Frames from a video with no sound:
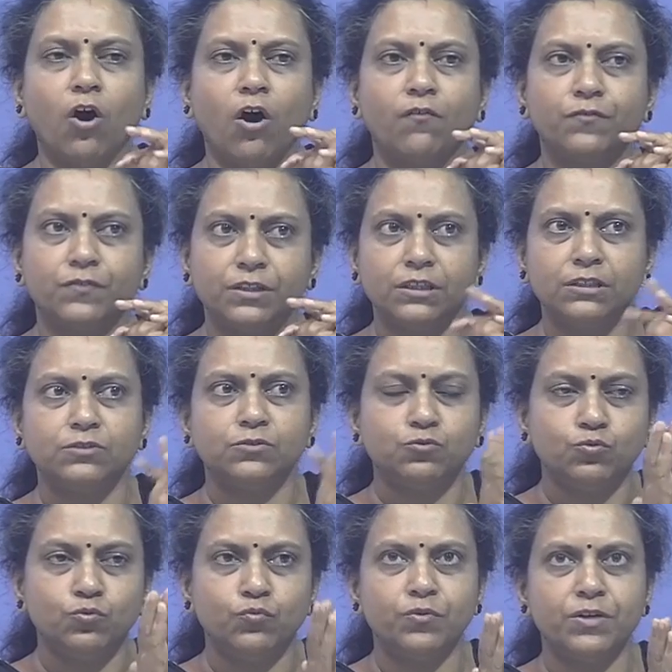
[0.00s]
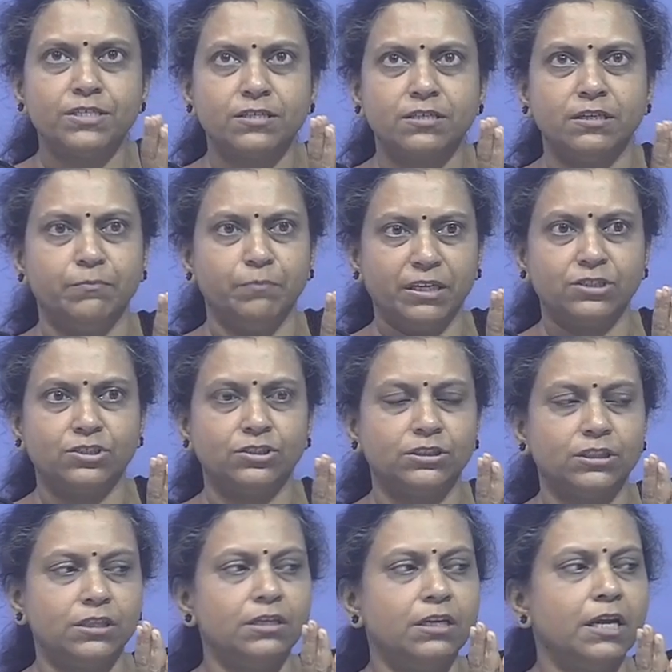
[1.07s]
of the two-phase
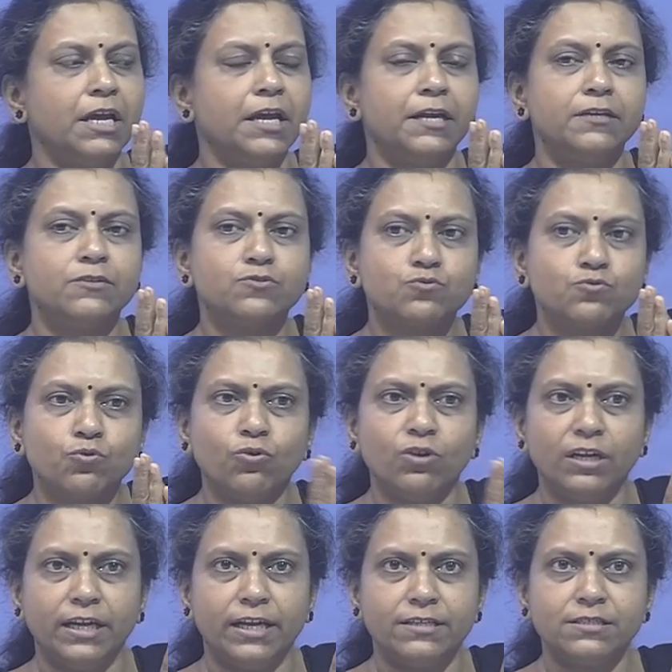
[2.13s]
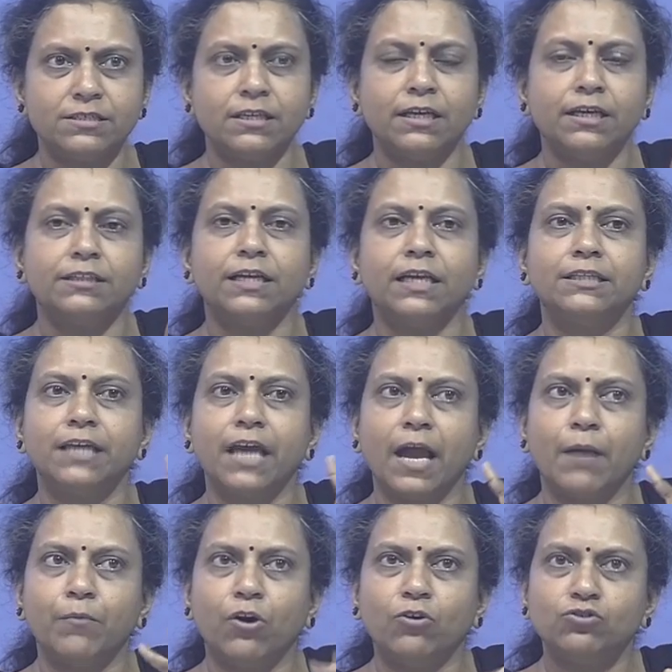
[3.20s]
mixture is so less that the
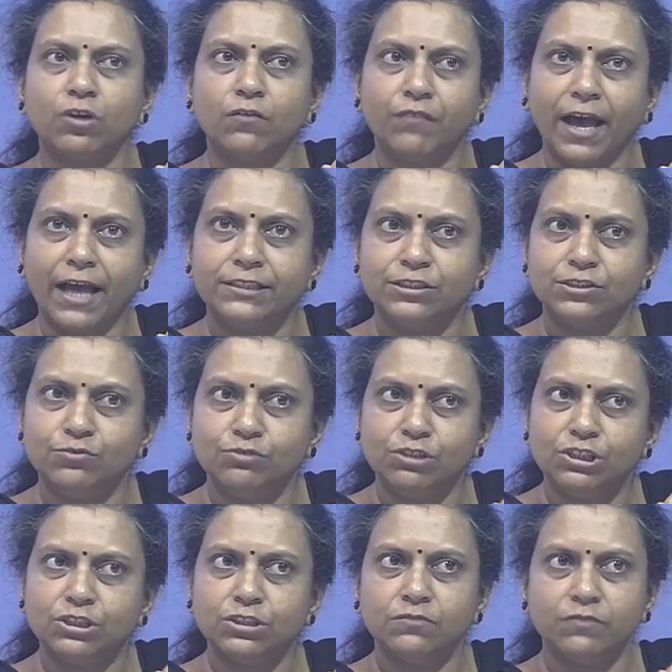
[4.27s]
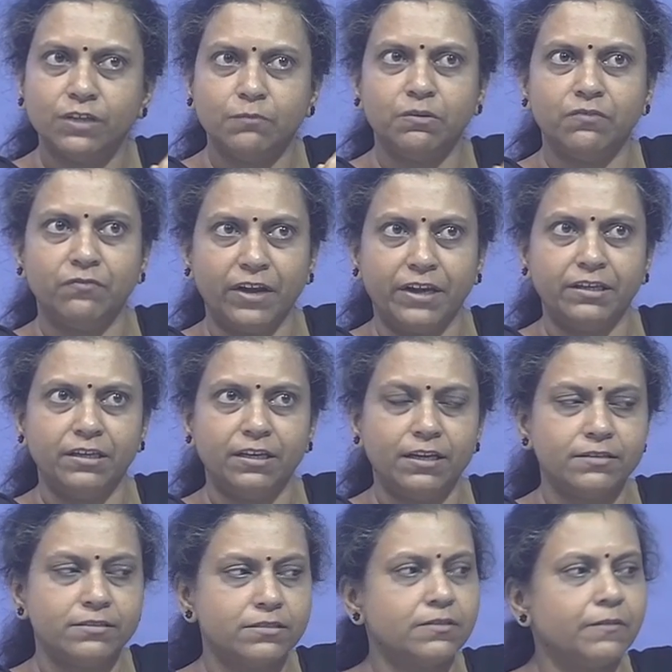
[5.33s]
amount of attenuation will be very
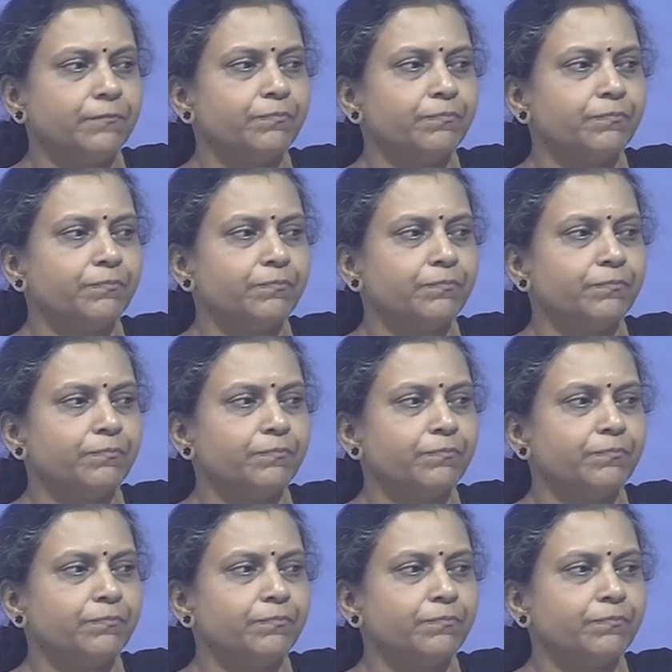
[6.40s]
less